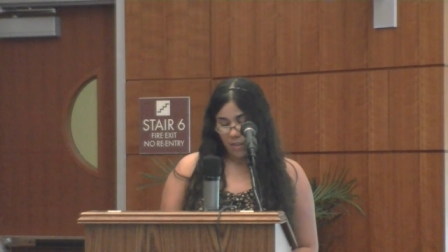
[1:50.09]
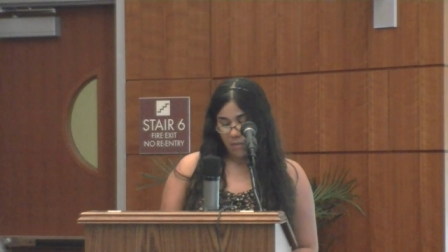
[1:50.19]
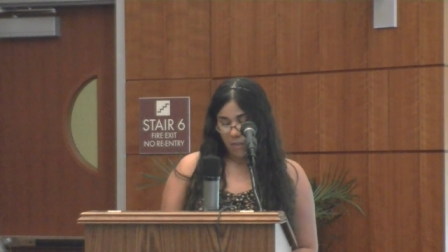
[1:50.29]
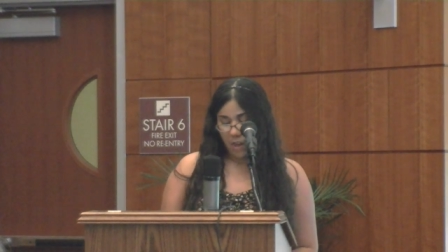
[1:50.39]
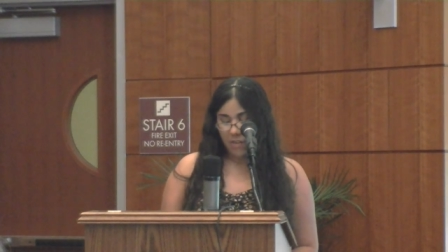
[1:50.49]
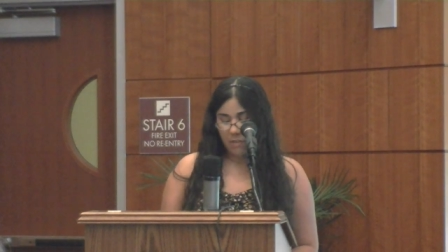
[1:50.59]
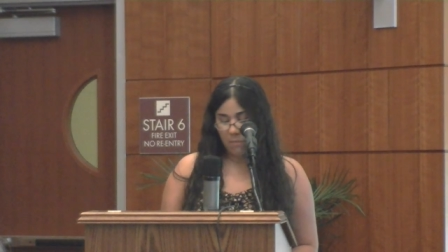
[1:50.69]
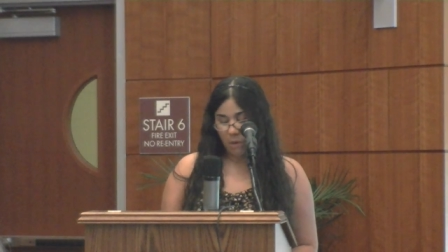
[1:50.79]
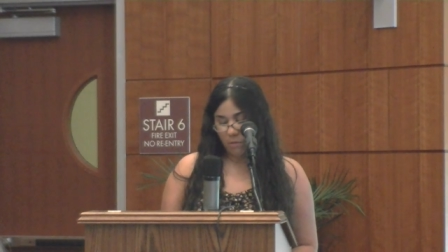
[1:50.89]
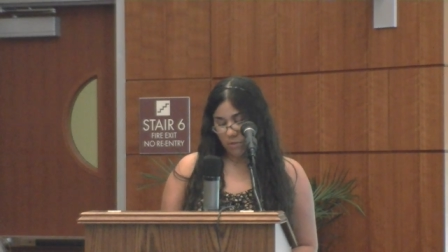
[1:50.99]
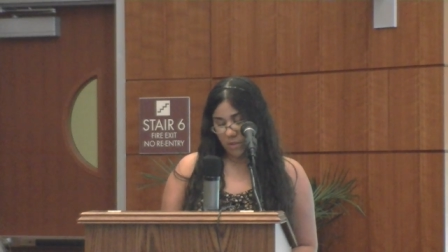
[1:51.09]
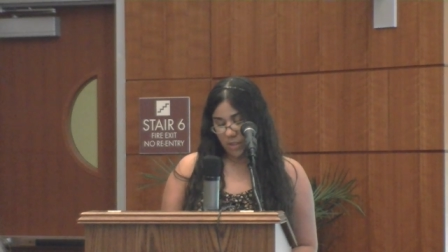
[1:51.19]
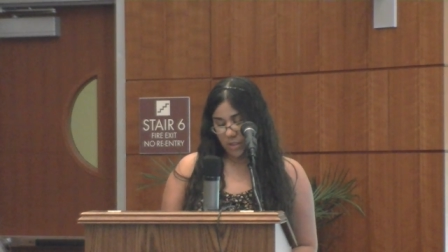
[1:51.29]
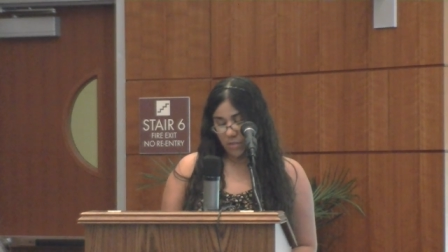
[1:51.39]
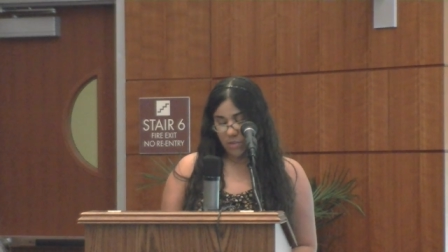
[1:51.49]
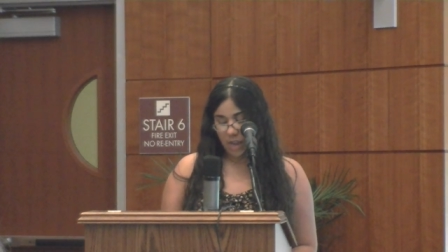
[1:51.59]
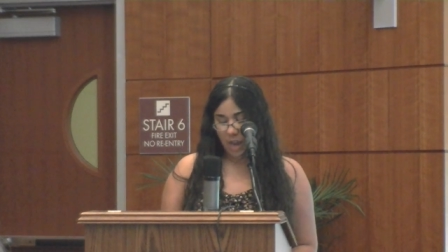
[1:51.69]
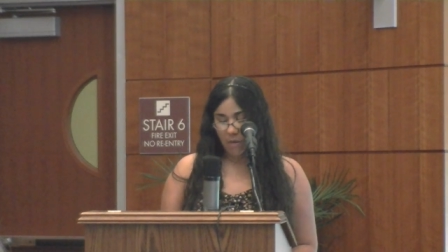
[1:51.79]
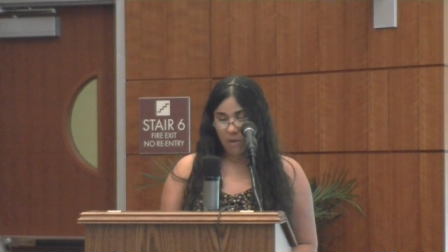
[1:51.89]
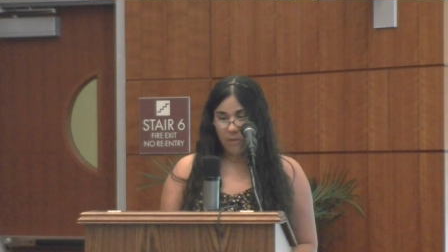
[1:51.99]
They'll find your bones next to a
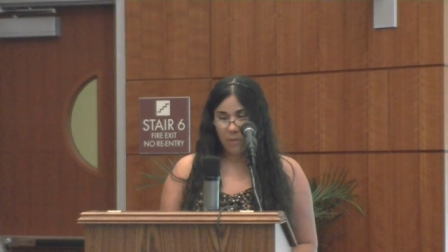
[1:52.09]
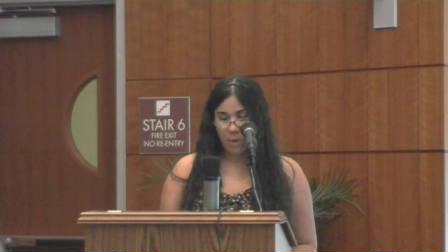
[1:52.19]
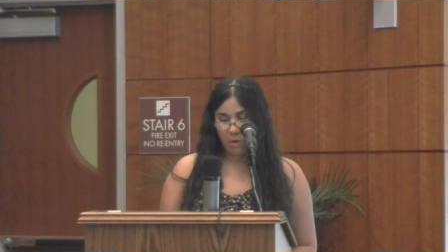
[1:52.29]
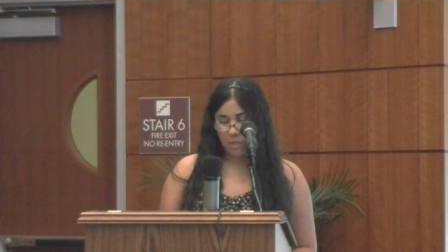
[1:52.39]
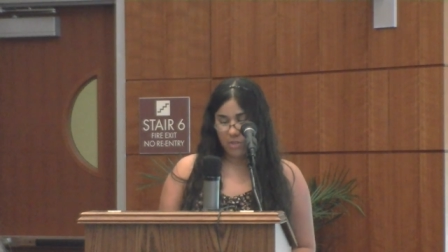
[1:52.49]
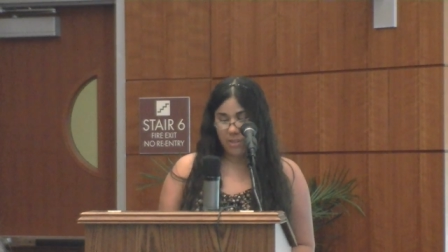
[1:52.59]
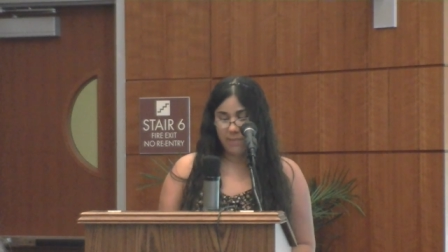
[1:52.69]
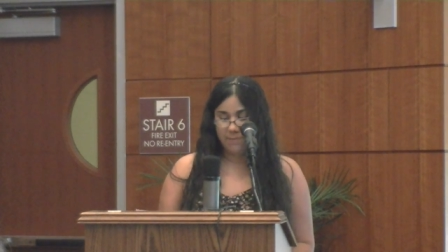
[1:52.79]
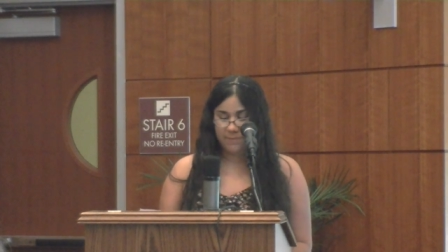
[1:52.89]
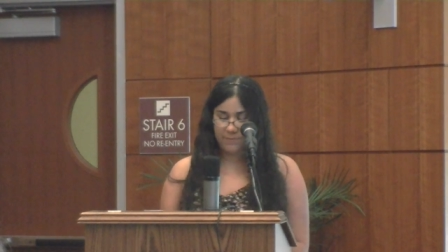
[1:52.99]
tower of your poetry.